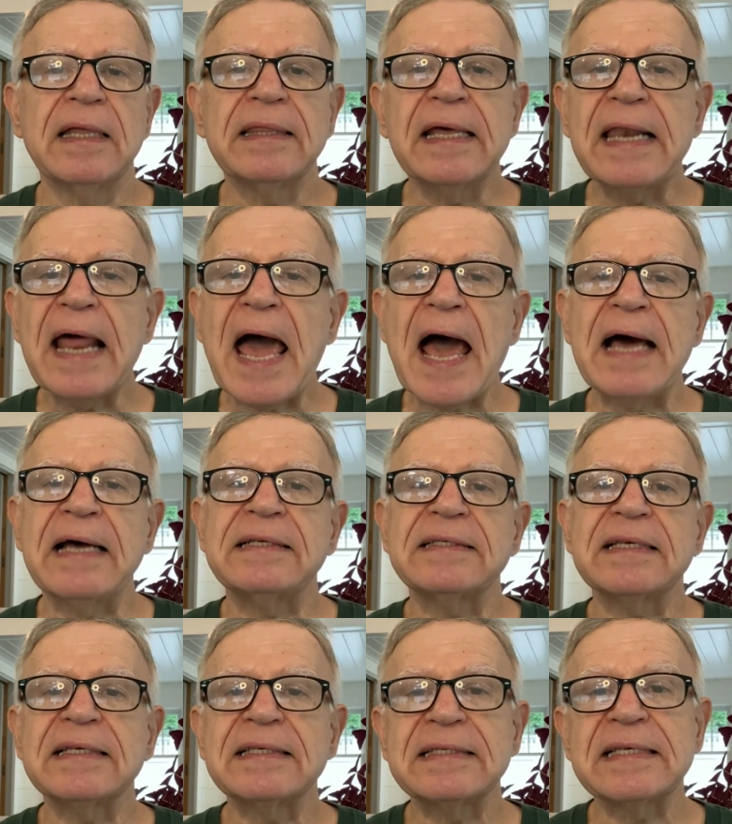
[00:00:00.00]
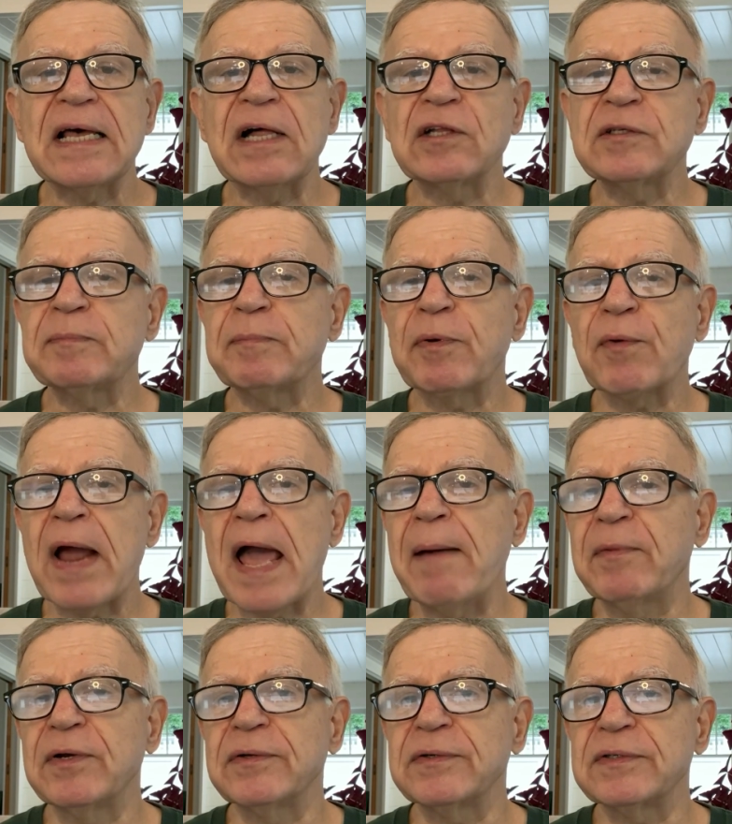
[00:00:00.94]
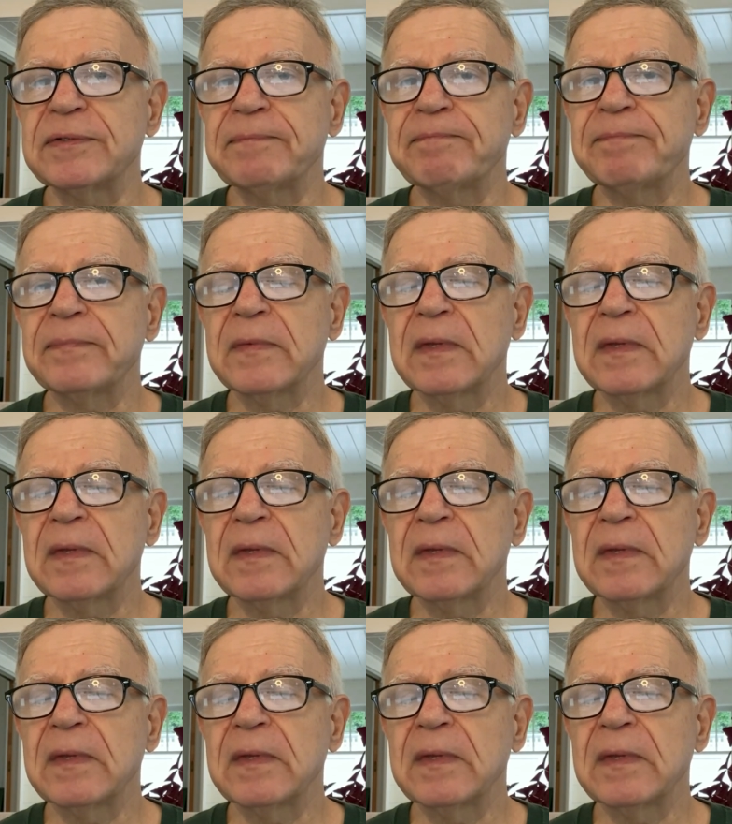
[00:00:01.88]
that has sales parameters.